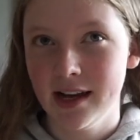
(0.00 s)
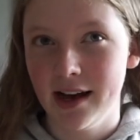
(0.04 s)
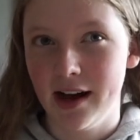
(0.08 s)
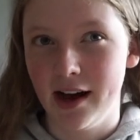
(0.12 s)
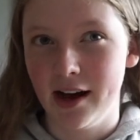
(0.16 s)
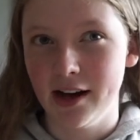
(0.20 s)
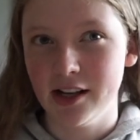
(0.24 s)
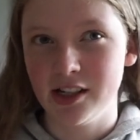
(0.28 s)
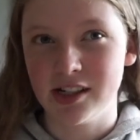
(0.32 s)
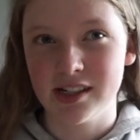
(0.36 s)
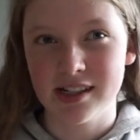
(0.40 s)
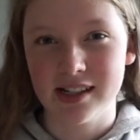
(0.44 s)

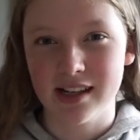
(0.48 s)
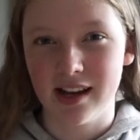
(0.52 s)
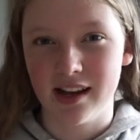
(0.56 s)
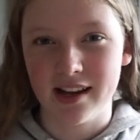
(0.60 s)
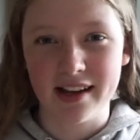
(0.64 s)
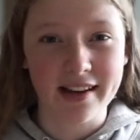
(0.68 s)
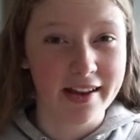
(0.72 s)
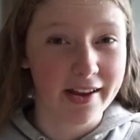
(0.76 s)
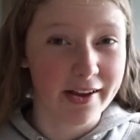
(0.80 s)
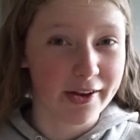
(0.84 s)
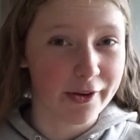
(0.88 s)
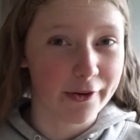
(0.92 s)
I just
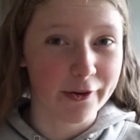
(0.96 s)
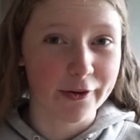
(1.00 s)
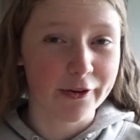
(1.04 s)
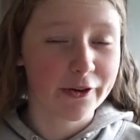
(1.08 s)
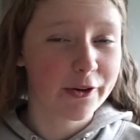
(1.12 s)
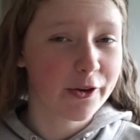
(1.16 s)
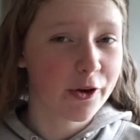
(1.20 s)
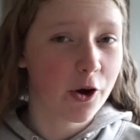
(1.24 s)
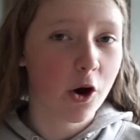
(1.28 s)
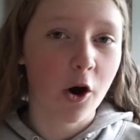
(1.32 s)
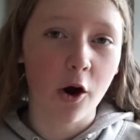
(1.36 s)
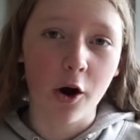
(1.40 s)
like a
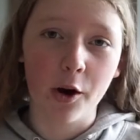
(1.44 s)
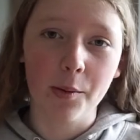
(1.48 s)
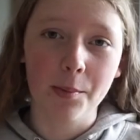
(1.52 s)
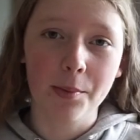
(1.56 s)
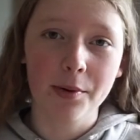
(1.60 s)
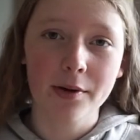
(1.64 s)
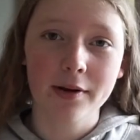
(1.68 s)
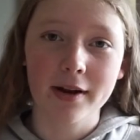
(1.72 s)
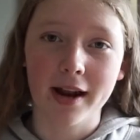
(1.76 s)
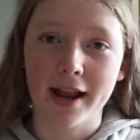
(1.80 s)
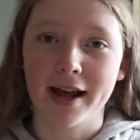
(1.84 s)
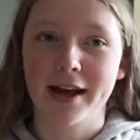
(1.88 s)
good cob,
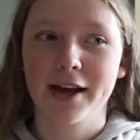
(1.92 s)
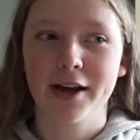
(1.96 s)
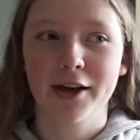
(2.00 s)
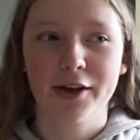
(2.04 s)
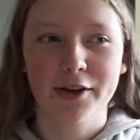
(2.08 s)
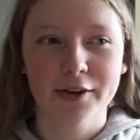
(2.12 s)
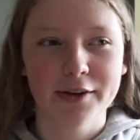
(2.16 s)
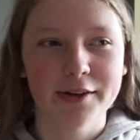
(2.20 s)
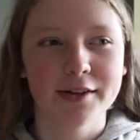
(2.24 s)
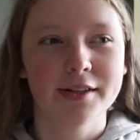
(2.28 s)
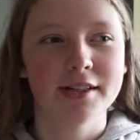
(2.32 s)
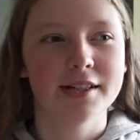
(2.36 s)
like a
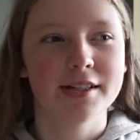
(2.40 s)
good